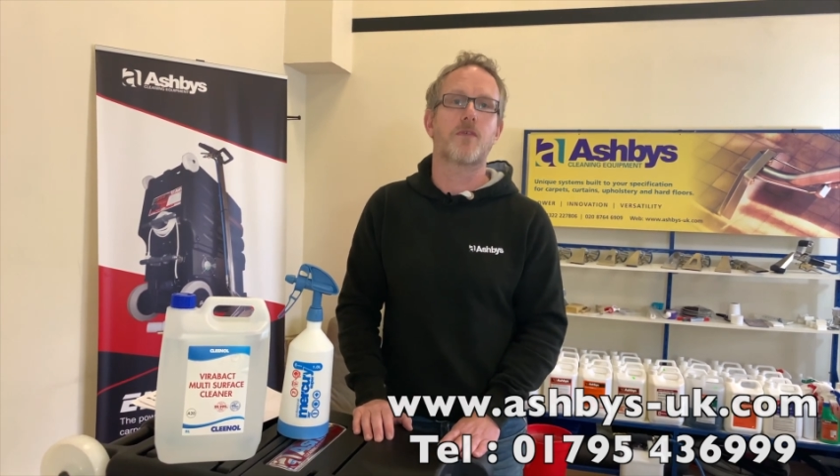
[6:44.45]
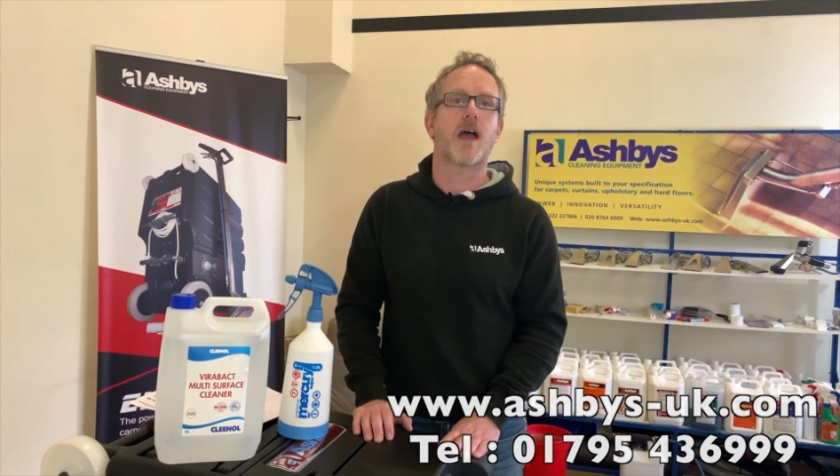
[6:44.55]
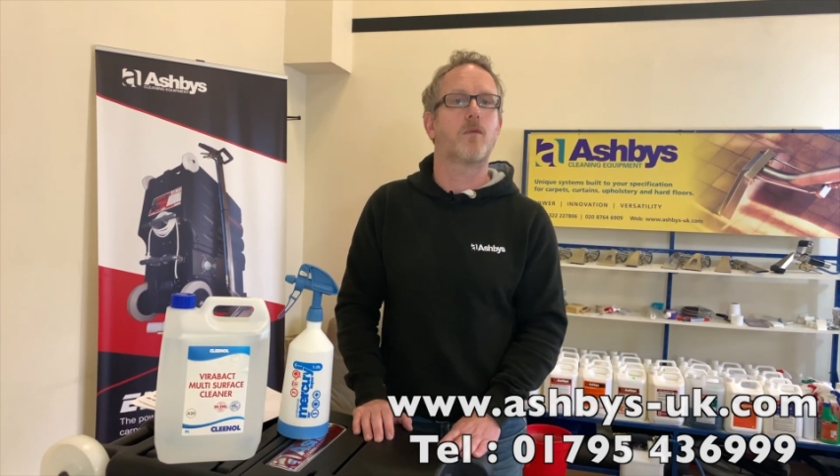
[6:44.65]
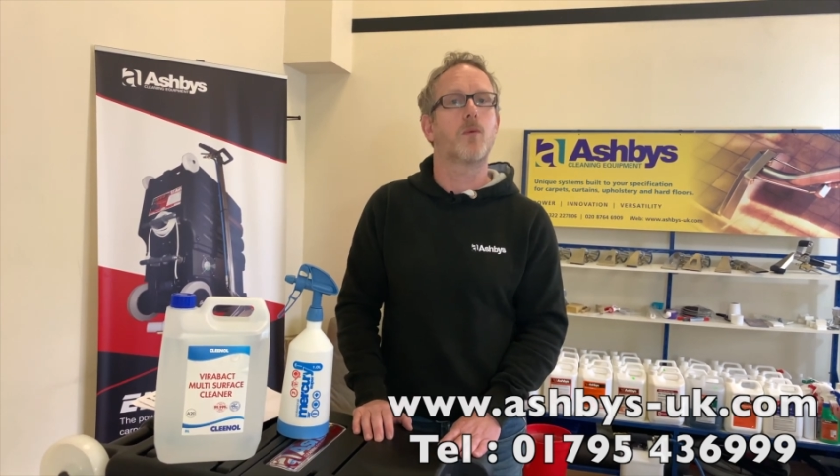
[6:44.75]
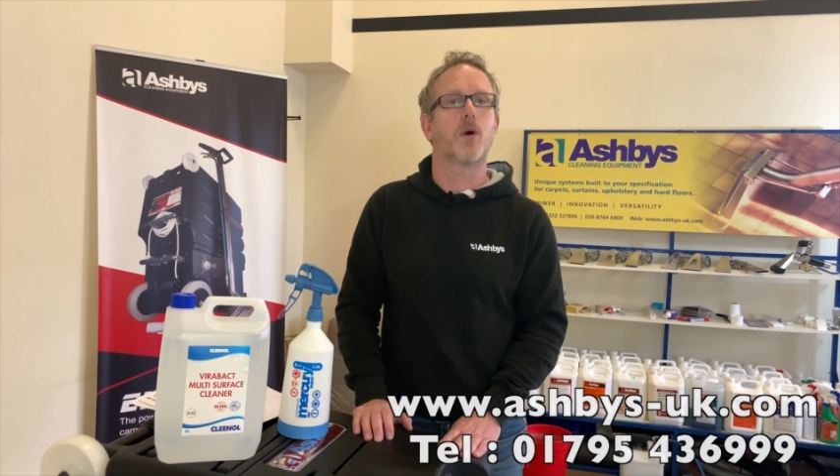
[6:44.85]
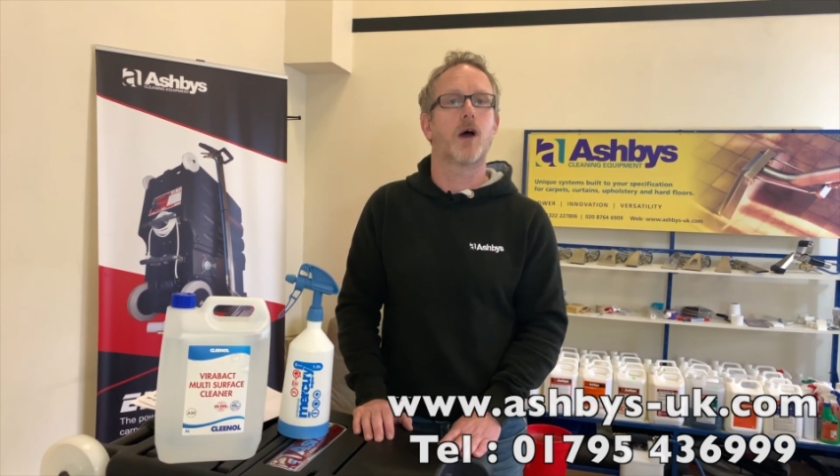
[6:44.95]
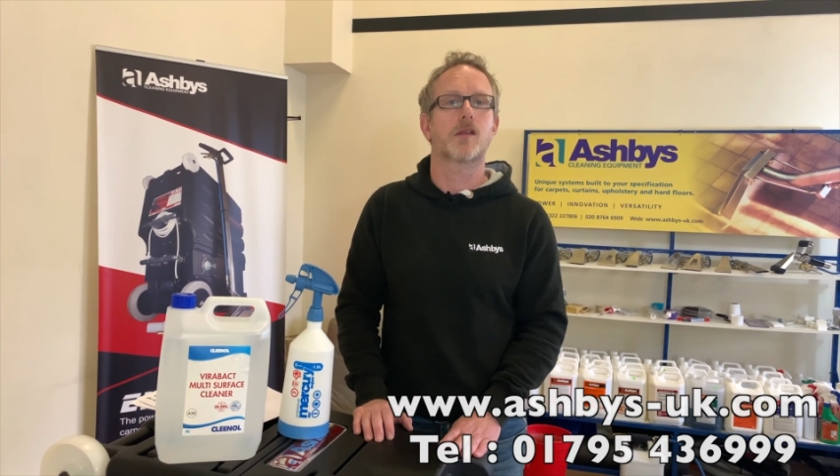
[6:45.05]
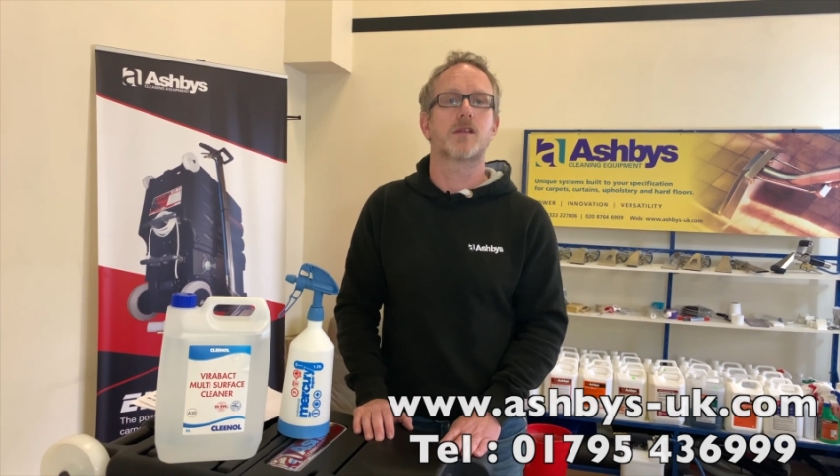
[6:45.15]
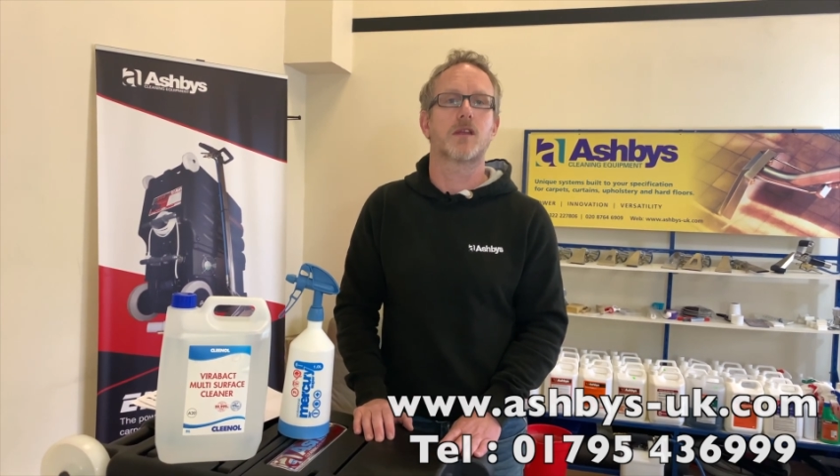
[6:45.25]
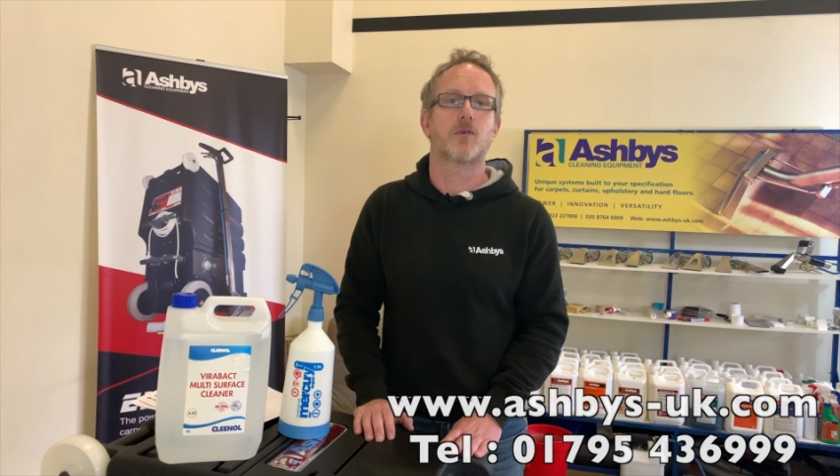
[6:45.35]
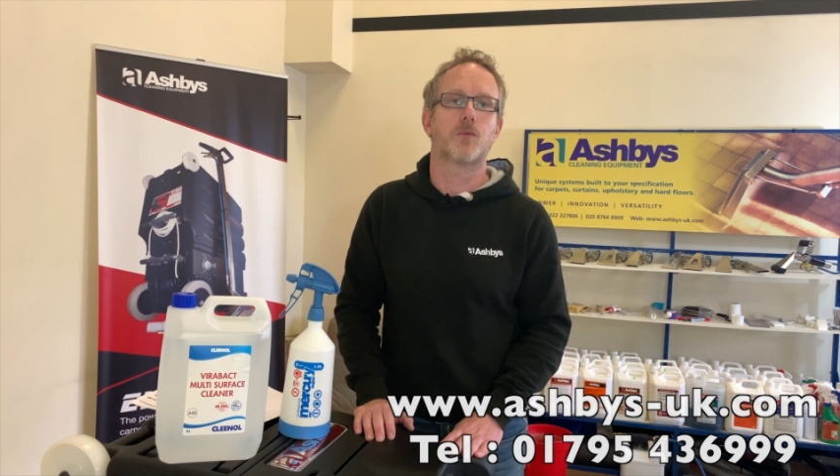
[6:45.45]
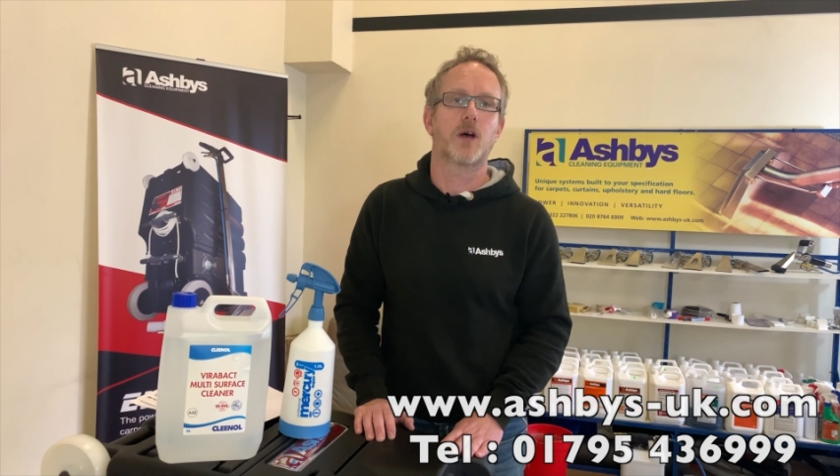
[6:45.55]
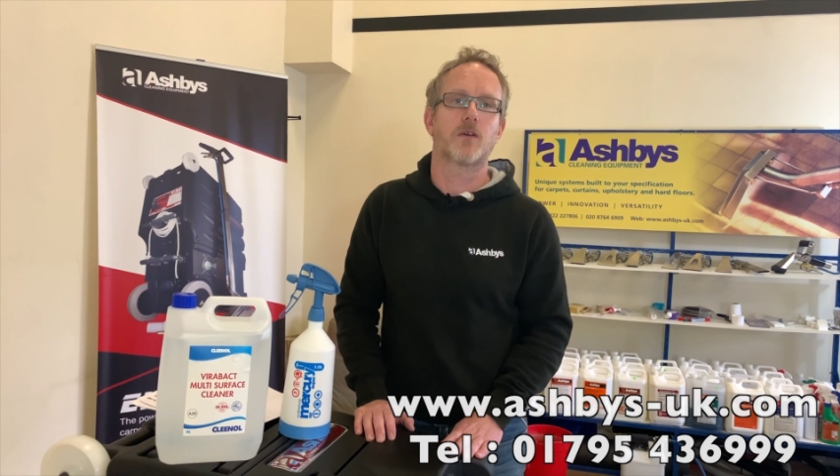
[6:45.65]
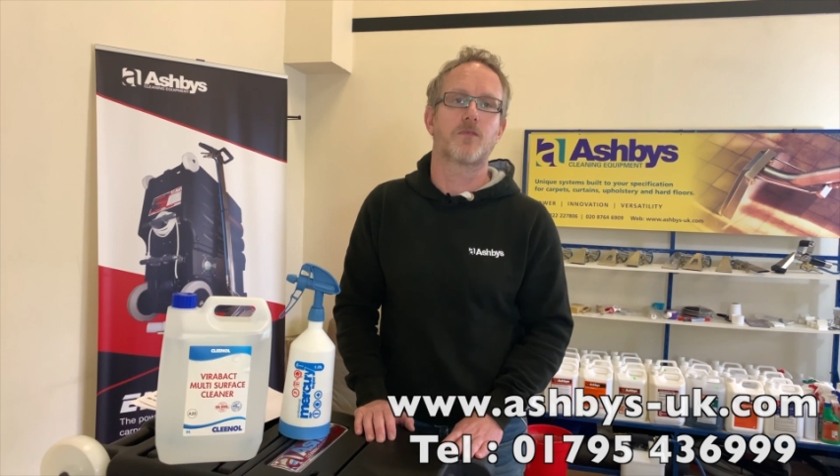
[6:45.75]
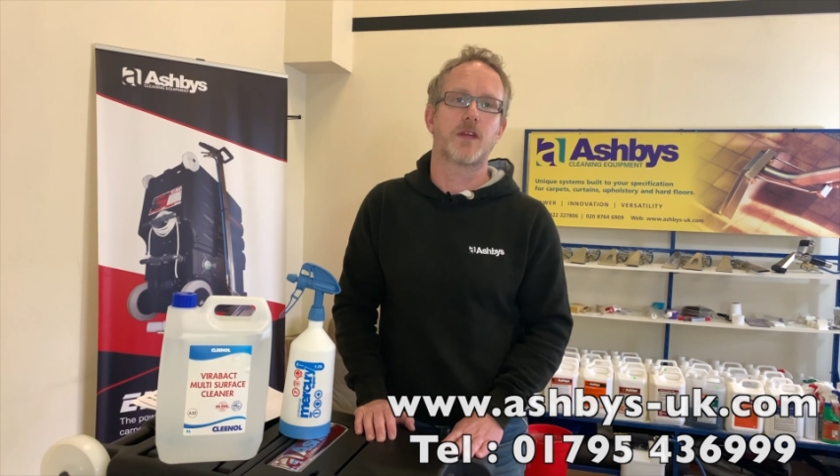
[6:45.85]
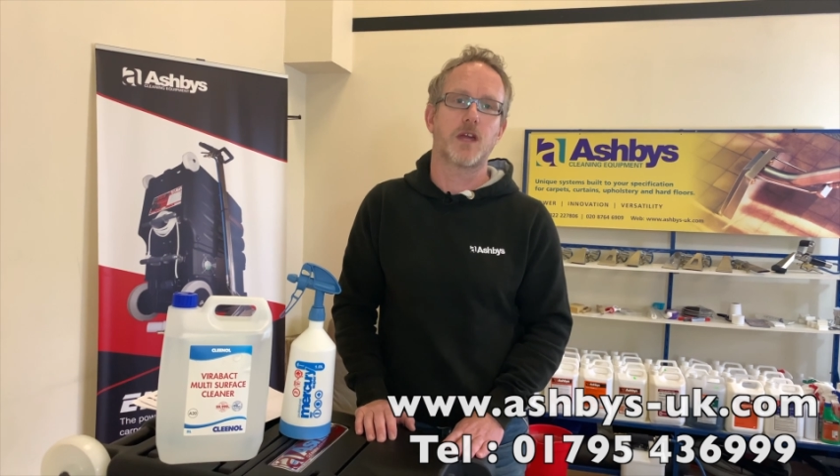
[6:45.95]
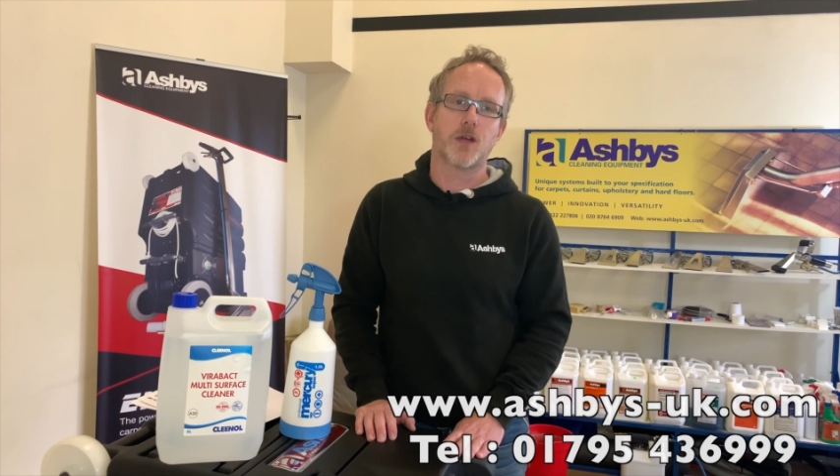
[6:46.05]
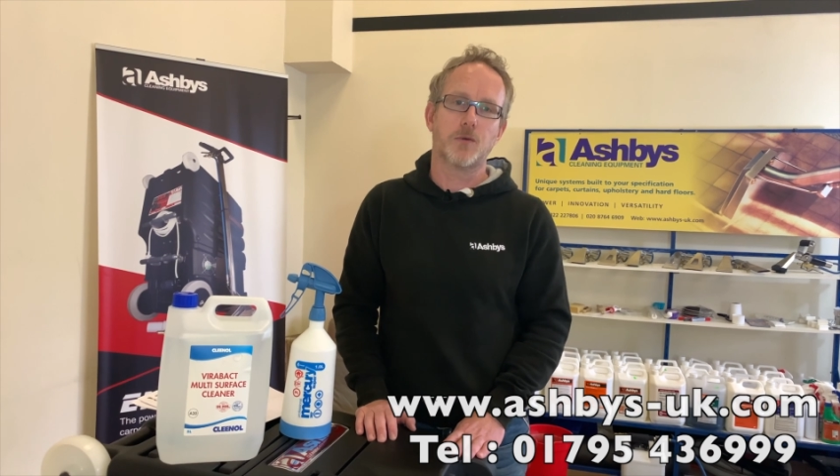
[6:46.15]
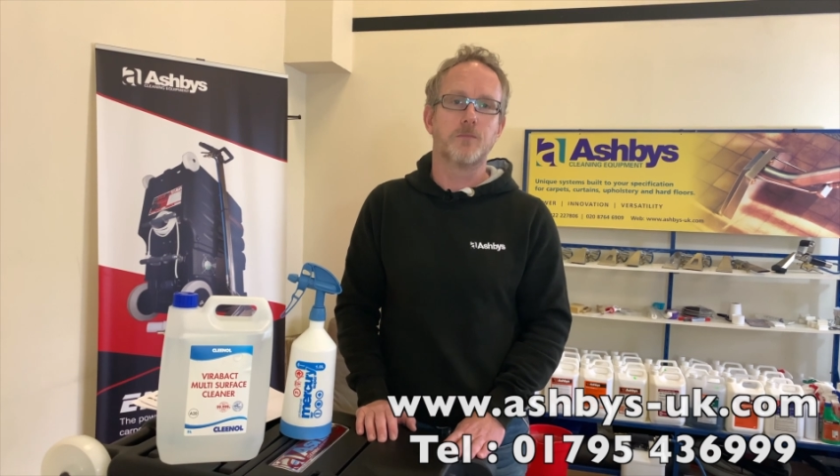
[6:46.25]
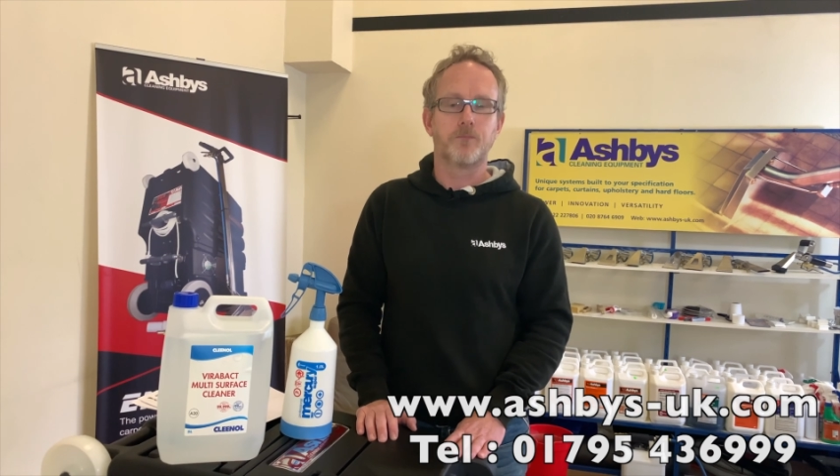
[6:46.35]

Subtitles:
how it works and it will work for you.